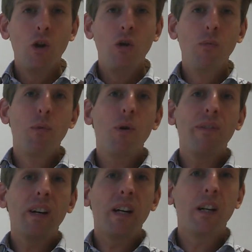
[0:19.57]
you
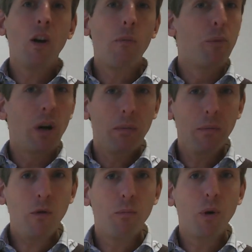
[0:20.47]
provide a
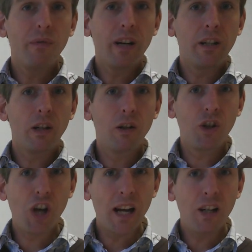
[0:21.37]
problem, you provide a
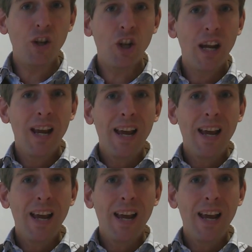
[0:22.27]
challenge,